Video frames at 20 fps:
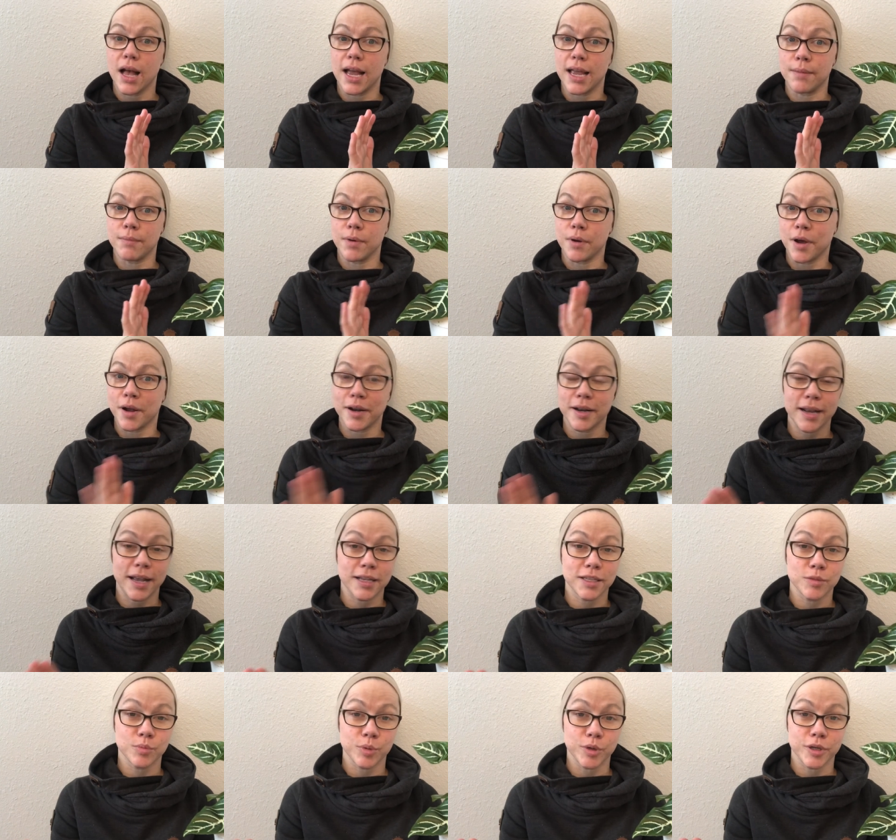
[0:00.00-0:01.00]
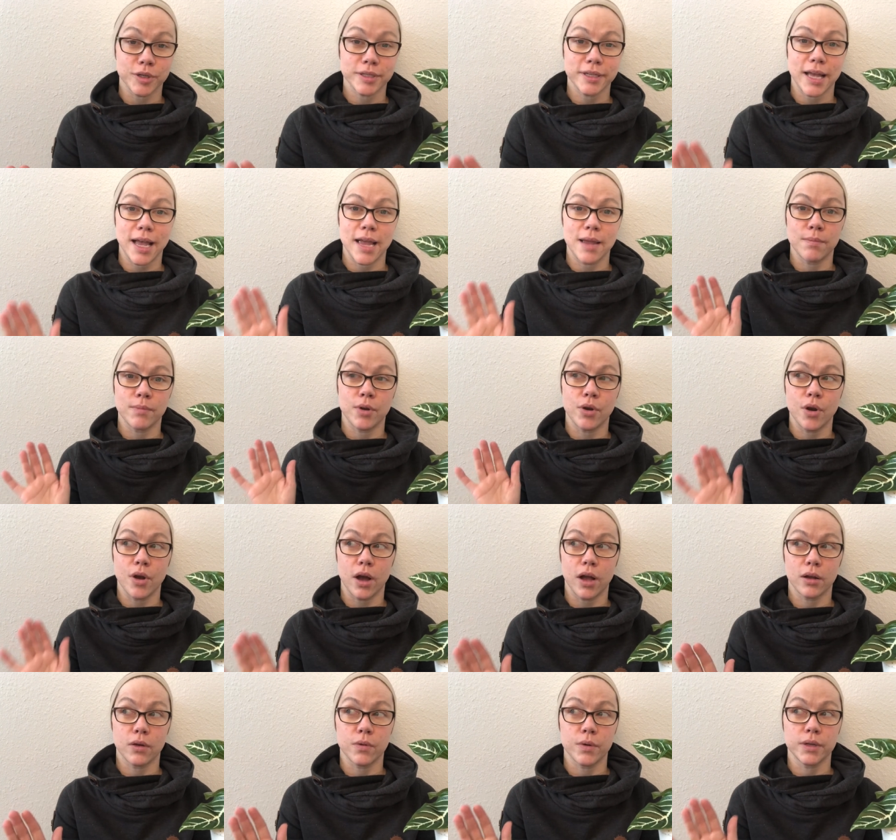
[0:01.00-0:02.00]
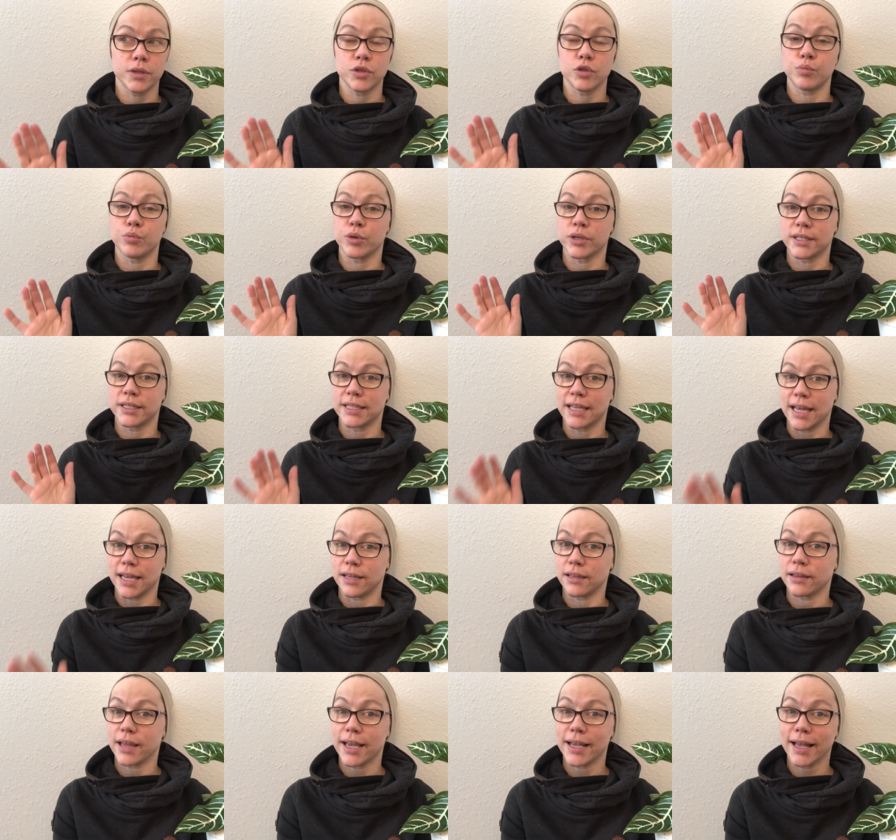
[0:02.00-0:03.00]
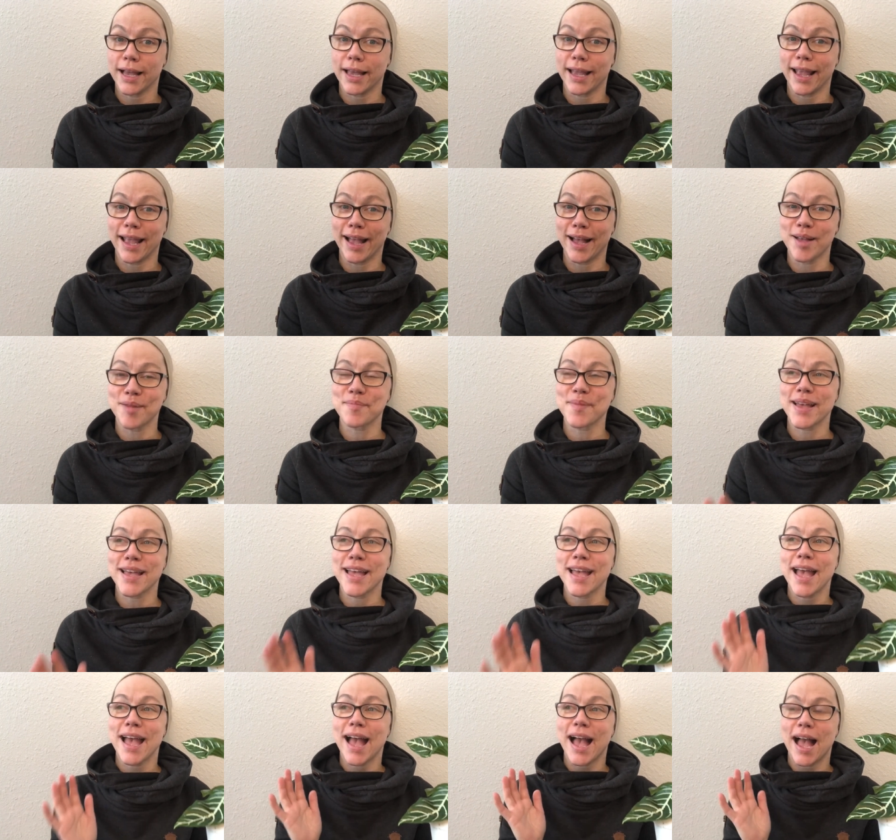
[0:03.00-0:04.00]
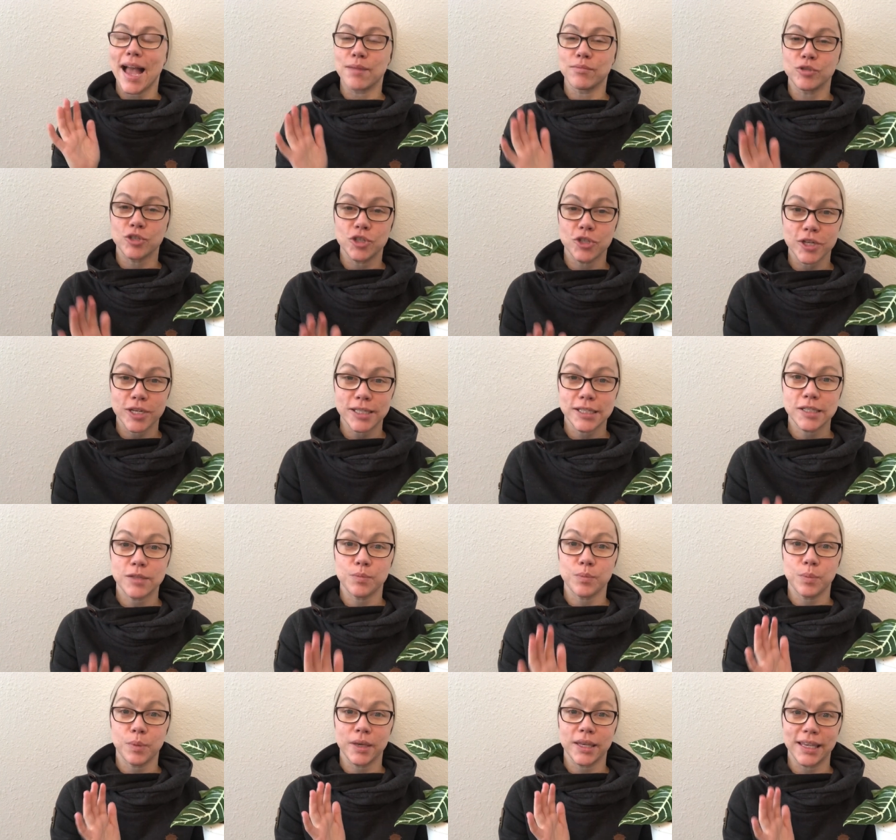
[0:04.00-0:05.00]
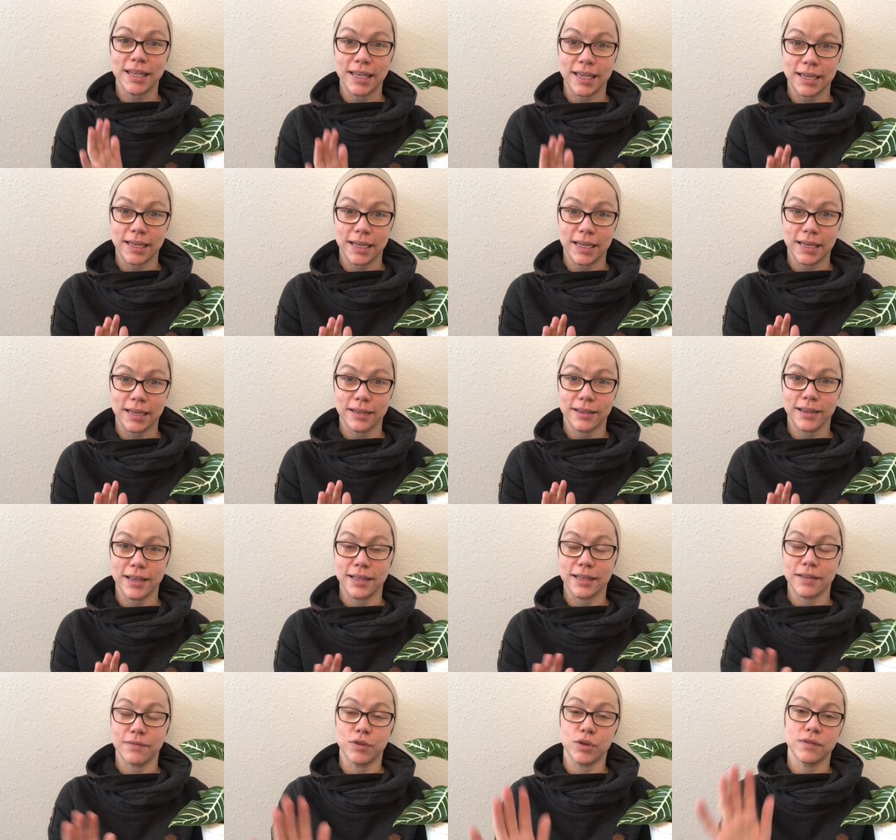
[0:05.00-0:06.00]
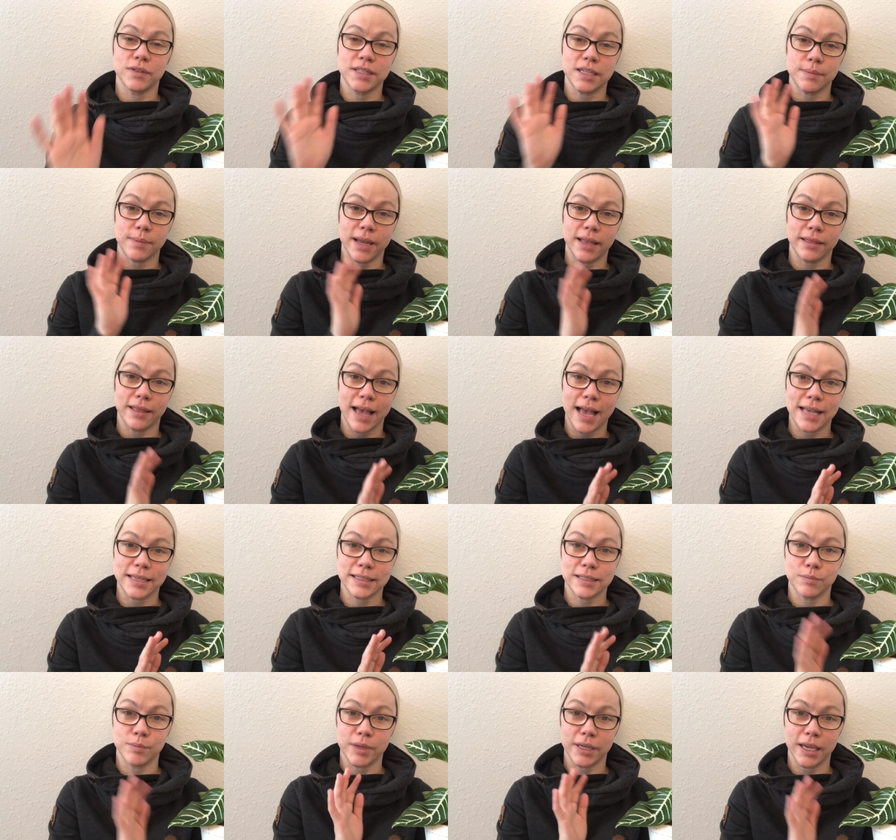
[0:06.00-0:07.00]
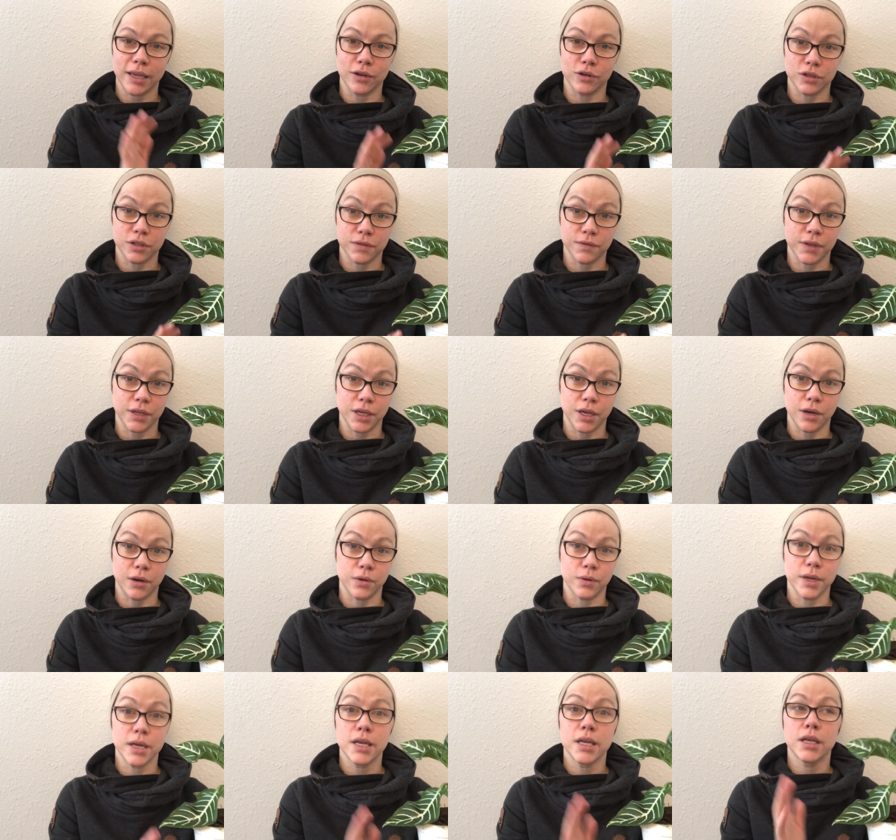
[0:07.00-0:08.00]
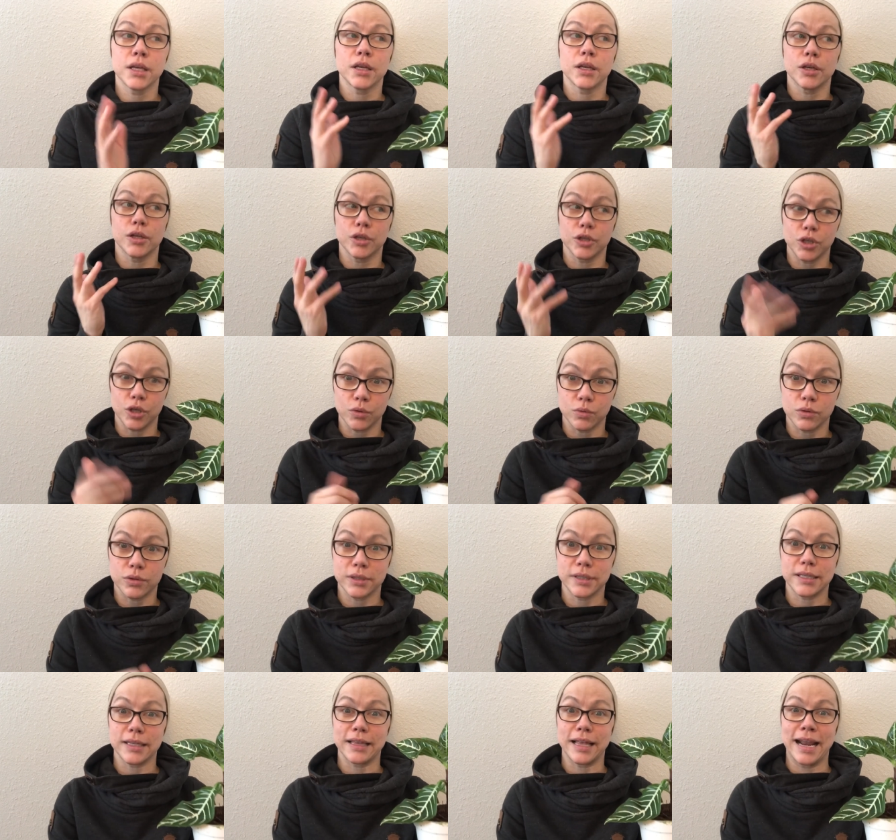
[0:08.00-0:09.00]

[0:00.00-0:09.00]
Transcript: I am not an expert. I am not going to pretend like I am. I'm just beginning. And if you've seen my last beginner's video, you will see